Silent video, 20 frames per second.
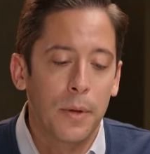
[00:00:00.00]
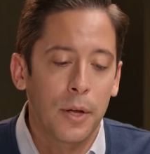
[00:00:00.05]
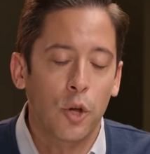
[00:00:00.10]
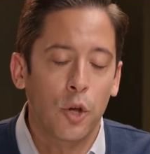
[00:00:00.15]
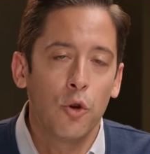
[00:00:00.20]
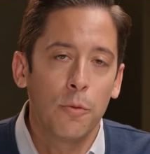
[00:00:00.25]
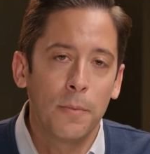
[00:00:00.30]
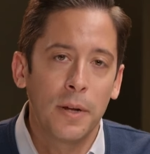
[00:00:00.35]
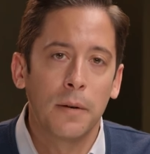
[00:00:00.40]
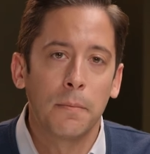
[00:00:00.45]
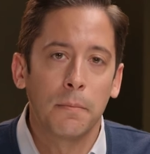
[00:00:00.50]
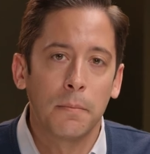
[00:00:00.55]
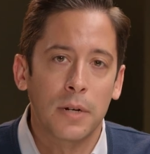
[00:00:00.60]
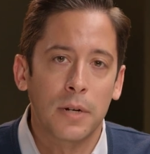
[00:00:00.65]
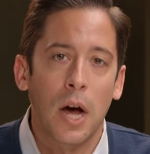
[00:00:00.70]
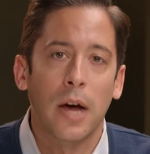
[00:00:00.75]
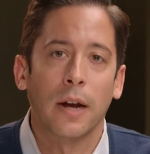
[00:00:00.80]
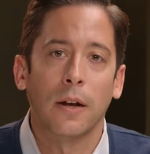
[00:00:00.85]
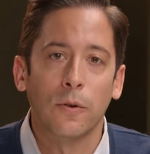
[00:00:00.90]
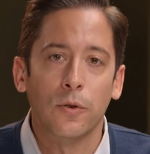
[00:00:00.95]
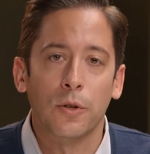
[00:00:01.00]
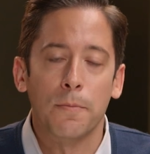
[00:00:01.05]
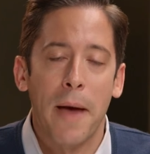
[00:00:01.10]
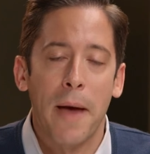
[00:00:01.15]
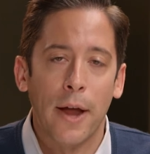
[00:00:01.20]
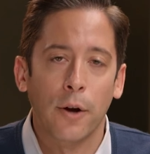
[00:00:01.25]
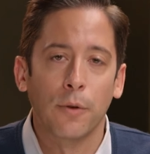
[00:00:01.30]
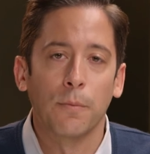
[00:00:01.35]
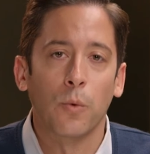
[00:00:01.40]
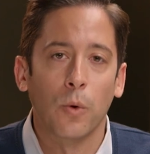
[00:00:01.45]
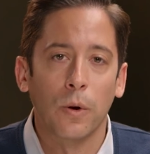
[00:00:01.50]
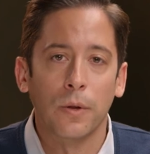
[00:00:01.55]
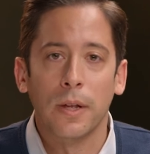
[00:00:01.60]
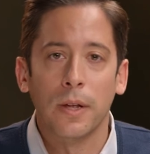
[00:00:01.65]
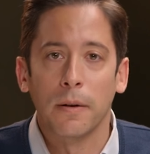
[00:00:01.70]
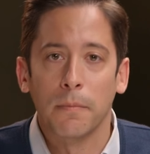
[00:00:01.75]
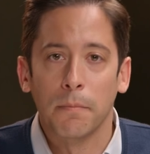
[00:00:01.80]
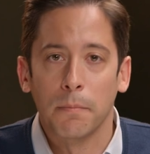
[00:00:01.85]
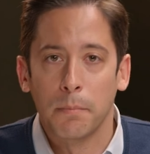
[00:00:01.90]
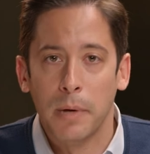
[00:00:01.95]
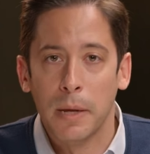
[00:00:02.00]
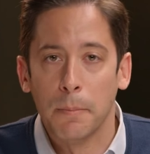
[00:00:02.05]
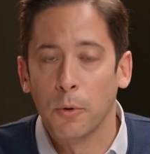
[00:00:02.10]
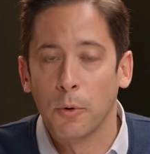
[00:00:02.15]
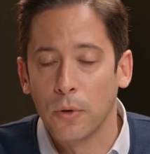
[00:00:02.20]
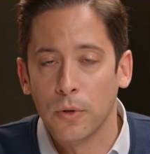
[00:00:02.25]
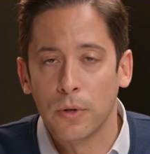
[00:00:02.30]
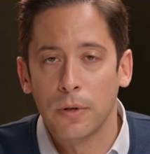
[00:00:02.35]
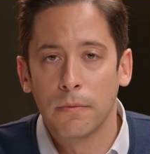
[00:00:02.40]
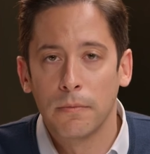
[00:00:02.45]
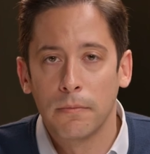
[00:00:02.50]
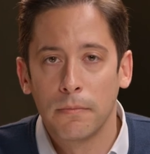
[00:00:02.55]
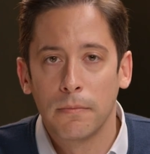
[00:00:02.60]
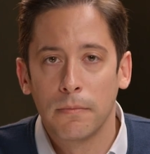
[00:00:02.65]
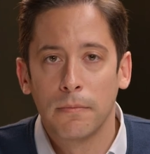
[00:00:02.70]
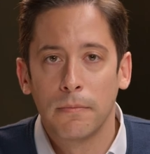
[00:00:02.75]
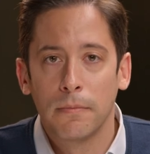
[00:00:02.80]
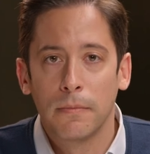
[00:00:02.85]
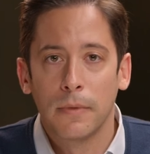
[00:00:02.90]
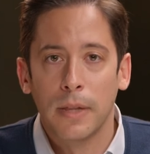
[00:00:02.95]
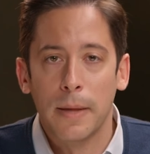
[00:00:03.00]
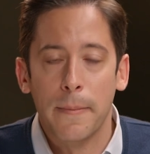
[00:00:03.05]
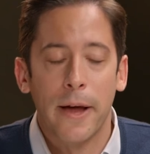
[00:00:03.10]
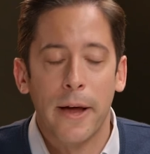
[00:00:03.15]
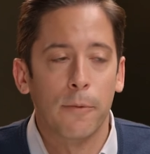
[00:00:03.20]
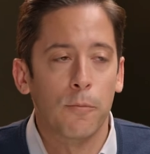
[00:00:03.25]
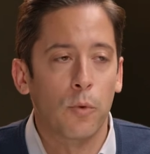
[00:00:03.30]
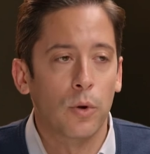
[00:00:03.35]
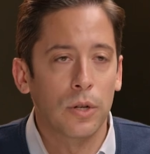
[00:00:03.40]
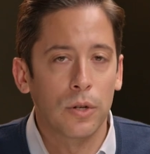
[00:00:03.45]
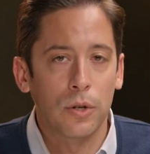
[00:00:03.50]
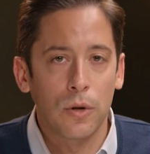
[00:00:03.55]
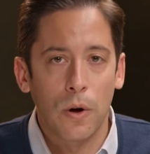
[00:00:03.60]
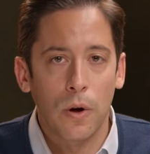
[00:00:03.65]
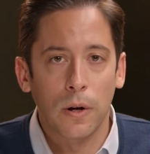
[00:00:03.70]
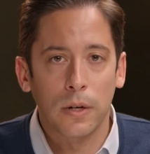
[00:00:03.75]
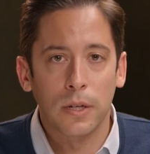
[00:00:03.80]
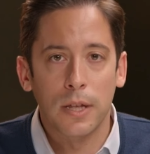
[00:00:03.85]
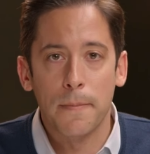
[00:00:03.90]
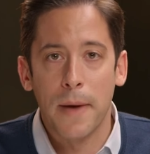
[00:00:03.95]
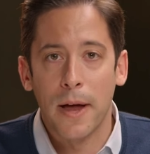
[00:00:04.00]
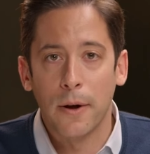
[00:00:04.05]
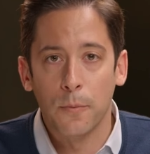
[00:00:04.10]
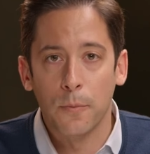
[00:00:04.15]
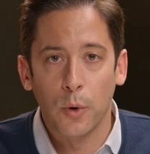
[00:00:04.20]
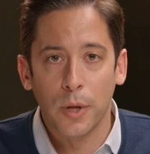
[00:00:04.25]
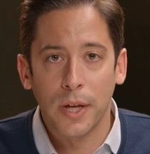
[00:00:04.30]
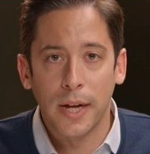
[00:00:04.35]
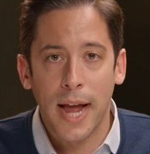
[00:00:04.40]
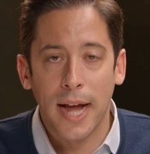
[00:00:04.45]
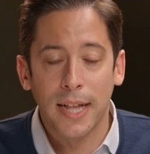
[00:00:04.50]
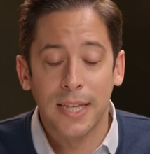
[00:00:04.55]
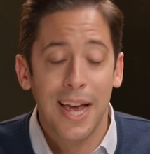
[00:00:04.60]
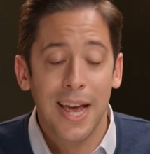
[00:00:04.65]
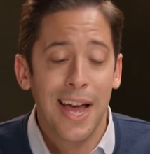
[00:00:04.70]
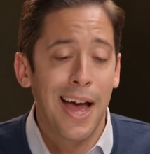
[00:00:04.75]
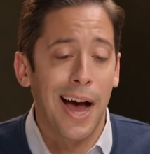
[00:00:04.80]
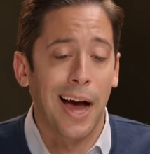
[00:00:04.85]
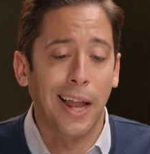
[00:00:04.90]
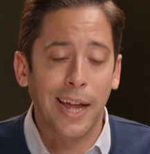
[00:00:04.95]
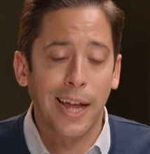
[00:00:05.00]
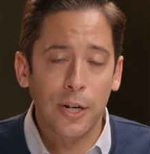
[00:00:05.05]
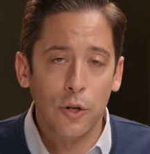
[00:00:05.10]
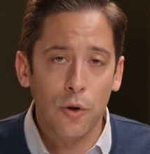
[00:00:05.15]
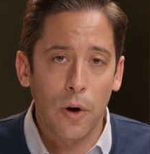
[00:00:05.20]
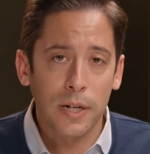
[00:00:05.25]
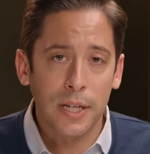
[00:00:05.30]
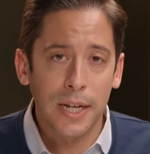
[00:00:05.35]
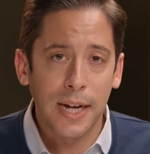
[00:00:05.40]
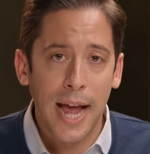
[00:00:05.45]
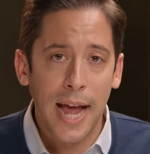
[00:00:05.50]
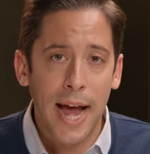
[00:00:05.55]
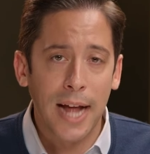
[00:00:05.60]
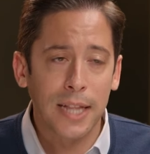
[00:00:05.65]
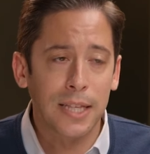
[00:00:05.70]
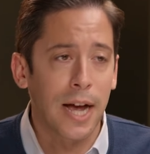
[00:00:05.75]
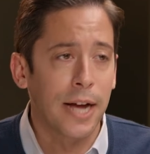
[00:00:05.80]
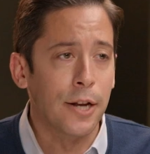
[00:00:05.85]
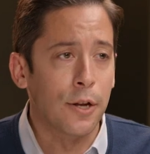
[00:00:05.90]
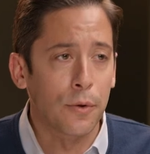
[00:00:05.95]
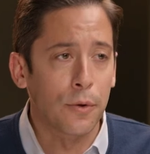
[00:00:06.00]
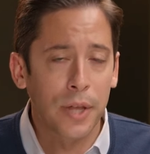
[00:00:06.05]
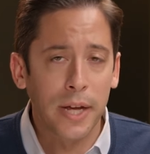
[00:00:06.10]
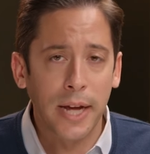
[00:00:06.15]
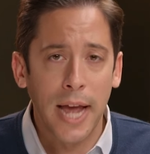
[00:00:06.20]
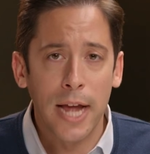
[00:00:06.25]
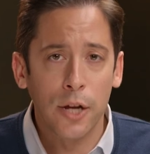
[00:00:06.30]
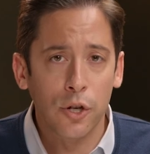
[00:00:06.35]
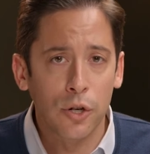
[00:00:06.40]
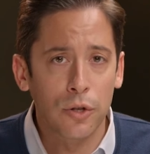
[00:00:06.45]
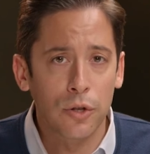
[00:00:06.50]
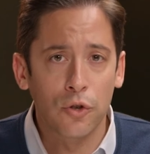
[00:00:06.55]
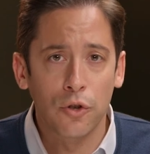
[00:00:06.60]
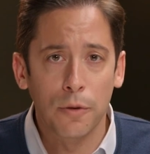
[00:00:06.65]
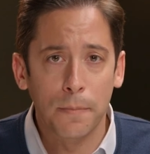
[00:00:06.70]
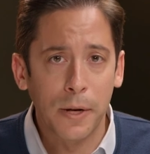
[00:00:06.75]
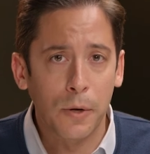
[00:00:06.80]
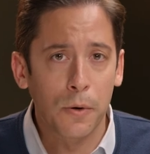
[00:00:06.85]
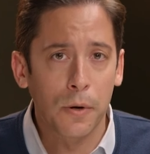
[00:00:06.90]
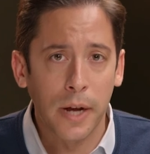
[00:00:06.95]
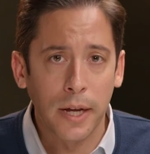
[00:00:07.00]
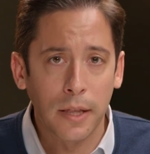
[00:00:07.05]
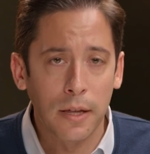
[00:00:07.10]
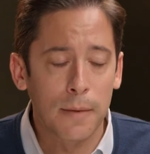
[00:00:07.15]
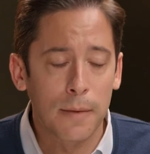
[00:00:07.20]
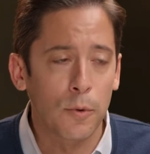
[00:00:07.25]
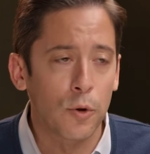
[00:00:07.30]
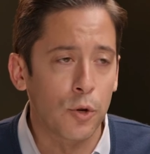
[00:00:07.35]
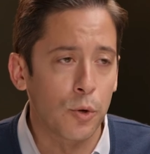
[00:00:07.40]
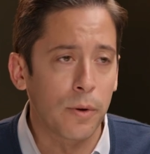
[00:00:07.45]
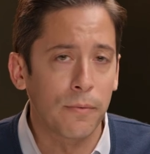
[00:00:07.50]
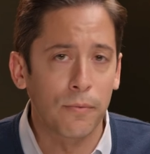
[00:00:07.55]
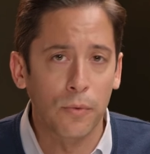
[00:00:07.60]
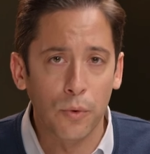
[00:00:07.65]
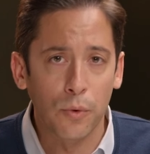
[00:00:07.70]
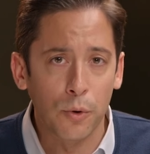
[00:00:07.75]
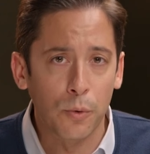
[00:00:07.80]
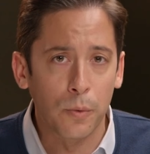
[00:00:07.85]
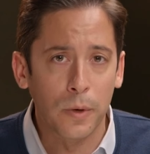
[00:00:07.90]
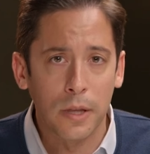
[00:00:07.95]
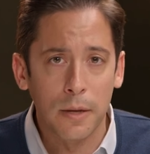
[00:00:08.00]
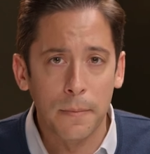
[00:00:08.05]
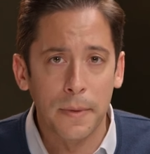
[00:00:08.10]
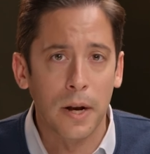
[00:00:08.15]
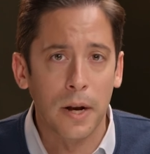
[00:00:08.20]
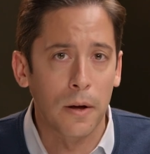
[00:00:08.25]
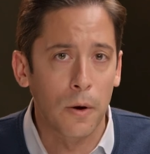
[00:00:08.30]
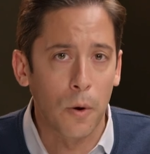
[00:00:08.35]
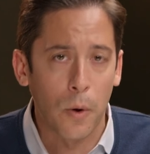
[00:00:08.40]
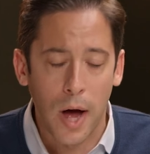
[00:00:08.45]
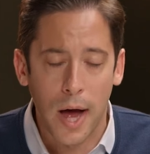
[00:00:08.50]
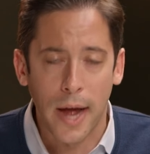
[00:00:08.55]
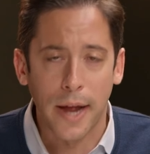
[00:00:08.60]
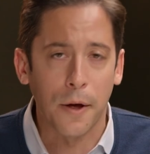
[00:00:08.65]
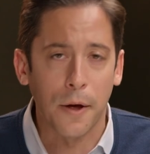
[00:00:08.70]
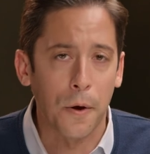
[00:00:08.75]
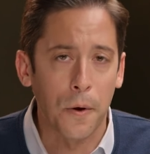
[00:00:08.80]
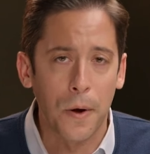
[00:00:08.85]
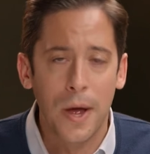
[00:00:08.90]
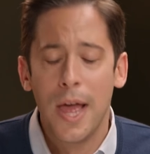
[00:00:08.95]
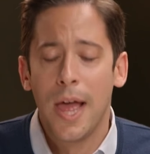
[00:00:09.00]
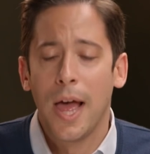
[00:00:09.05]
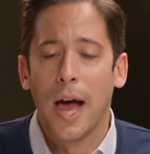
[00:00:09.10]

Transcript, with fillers: Human toddlers matter more than Pitbulls. They matter more than dogs. They matter more than cats. I like dogs and cats. I don't think Haitians should be cooking them or doing voodoo with them in Ohio.